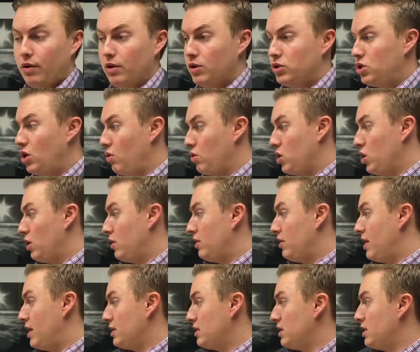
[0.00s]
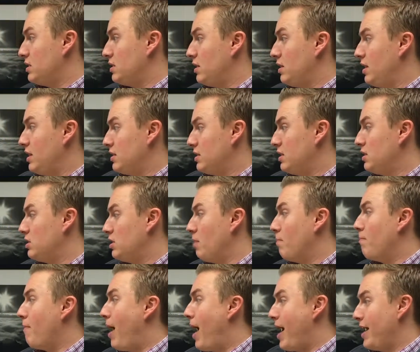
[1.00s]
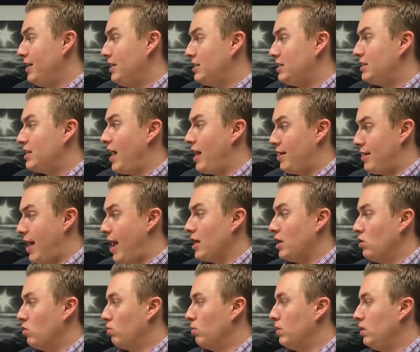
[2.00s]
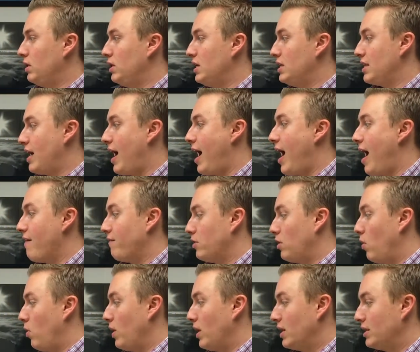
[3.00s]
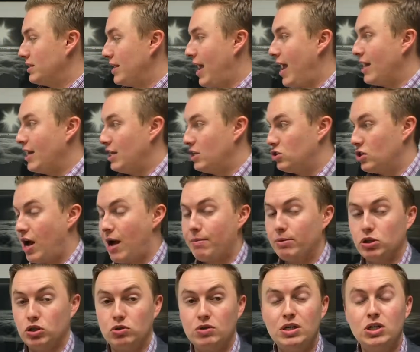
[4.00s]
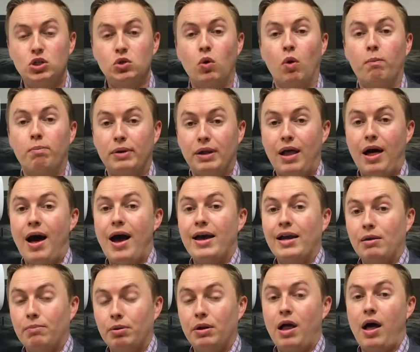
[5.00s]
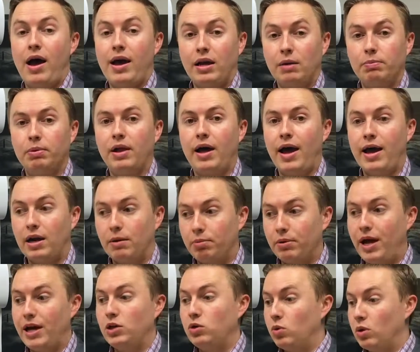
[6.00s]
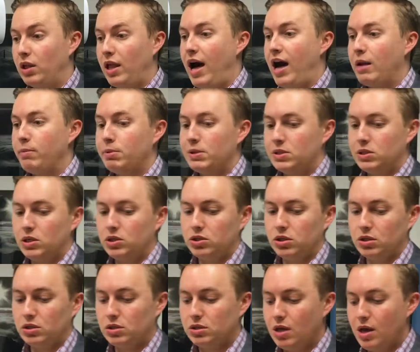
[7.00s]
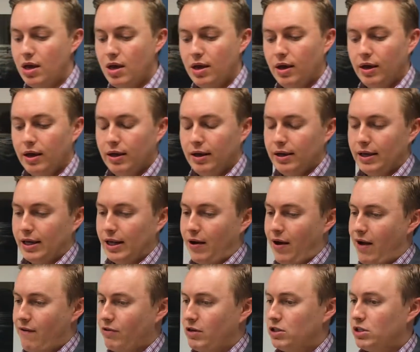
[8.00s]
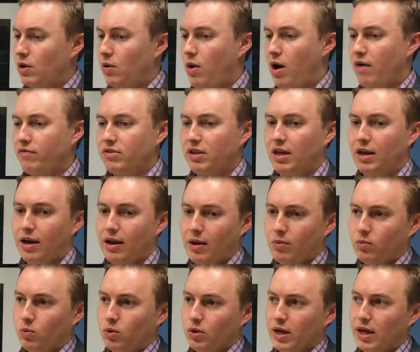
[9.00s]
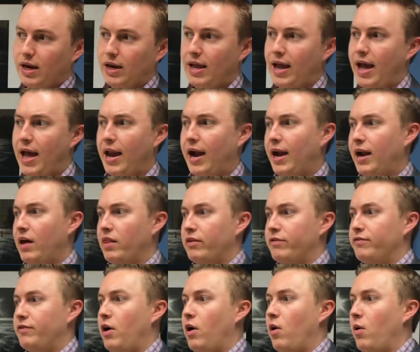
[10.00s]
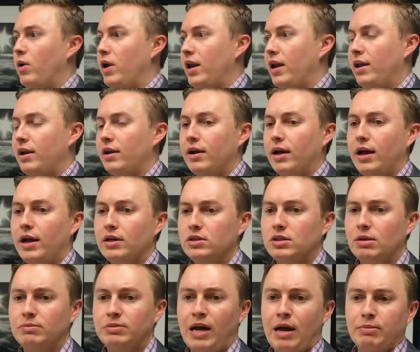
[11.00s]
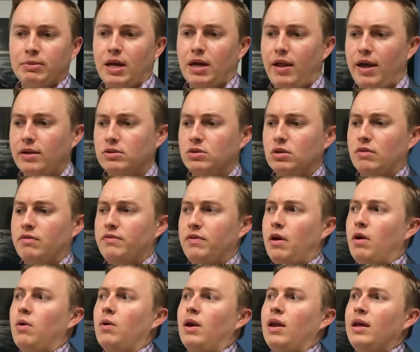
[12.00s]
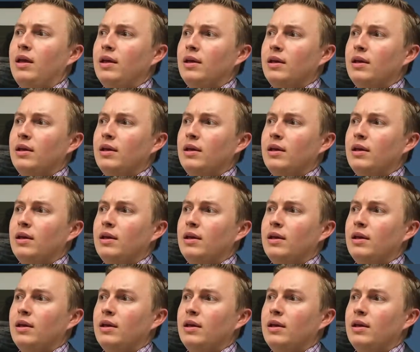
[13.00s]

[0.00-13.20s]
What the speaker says: So this is the mindset that you really need to have going into any job, is you need to apply and apply and apply and apply to a lot of positions. Every so often we'll get a candidate on the phone, and sometimes I'll answer the phone,